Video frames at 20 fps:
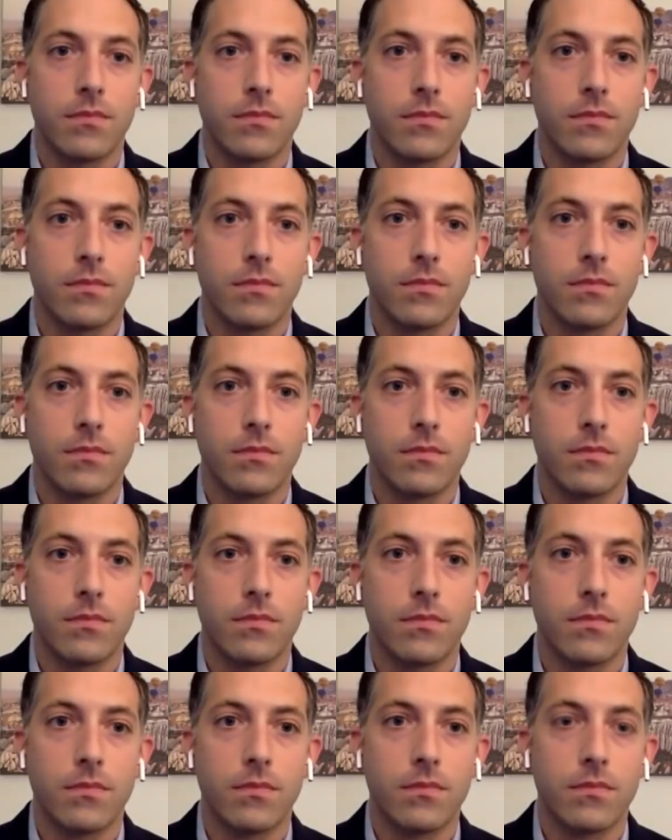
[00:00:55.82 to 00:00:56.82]

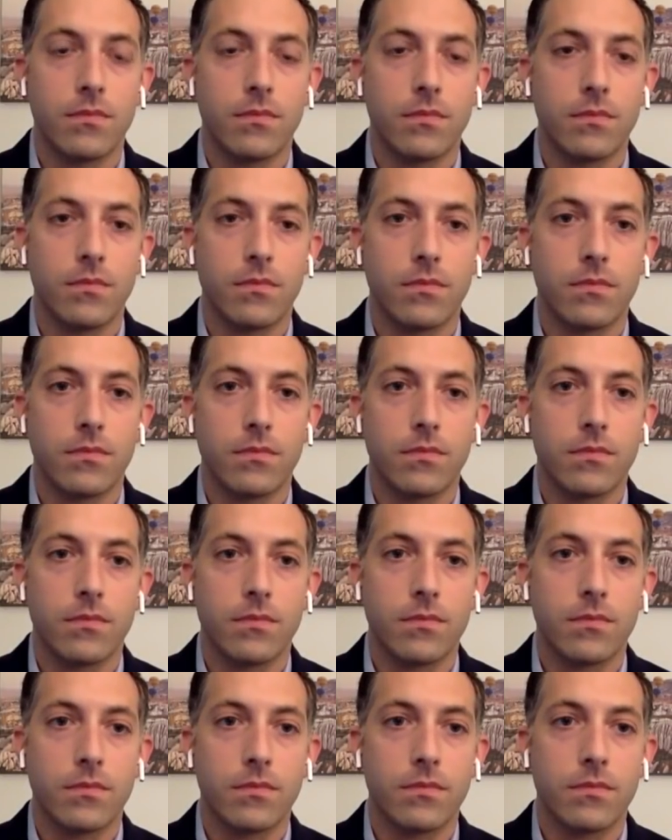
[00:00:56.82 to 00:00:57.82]

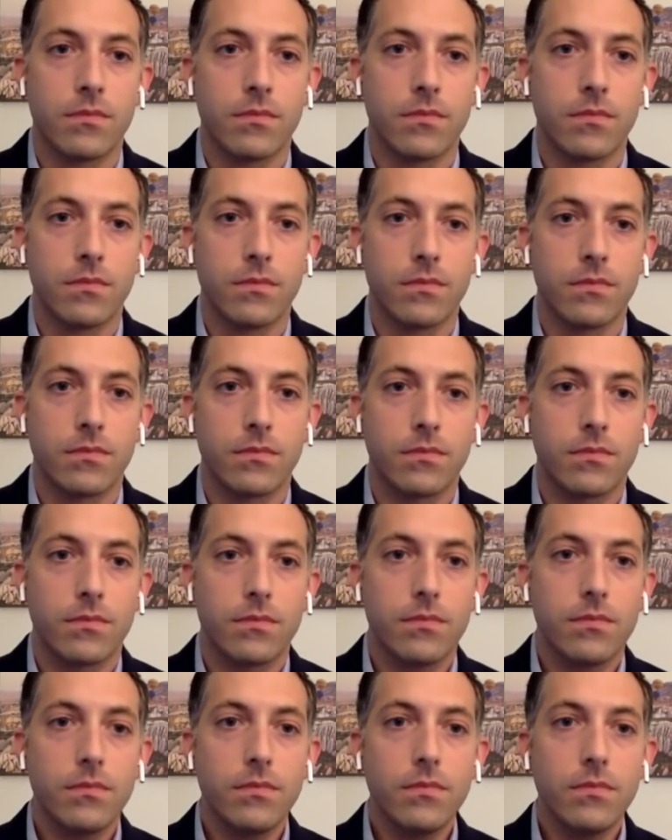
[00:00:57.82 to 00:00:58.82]

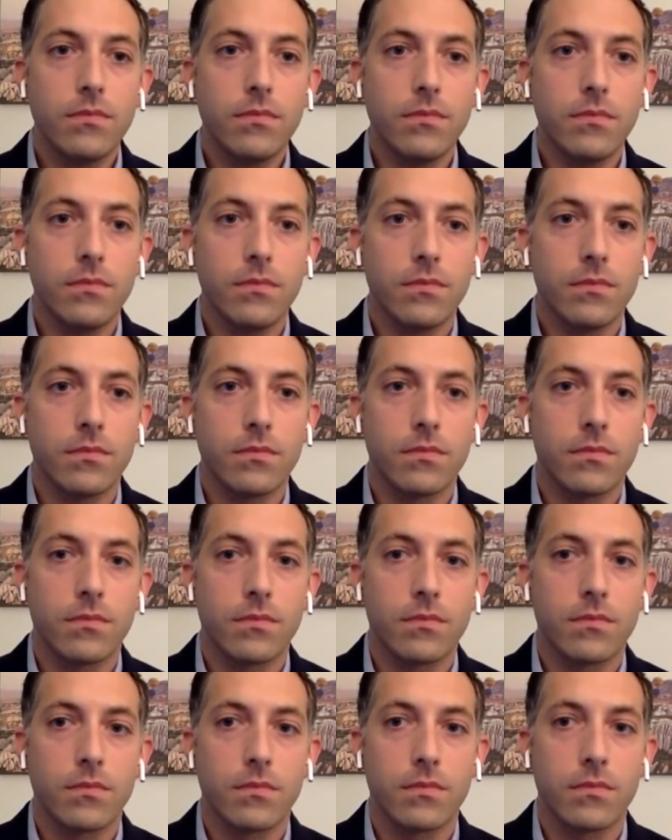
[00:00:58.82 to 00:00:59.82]

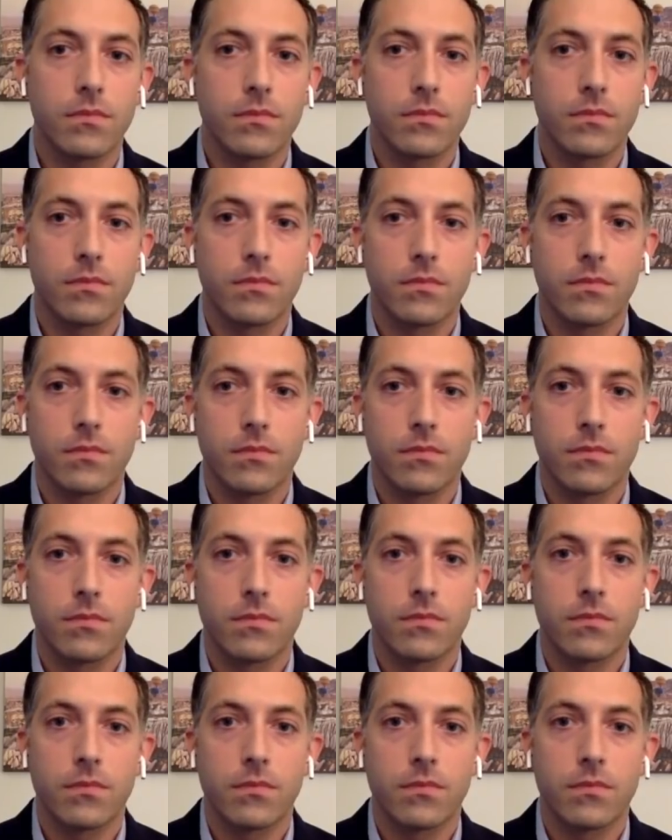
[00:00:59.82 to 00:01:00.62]
No words are spoken by the person on screen.